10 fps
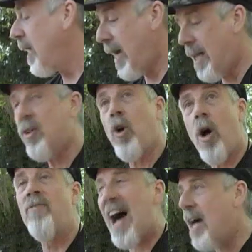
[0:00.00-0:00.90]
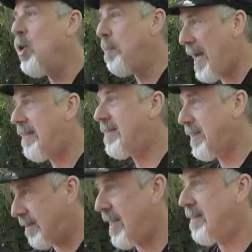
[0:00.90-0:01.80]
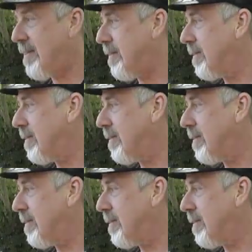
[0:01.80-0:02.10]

And it's called value-based consensus.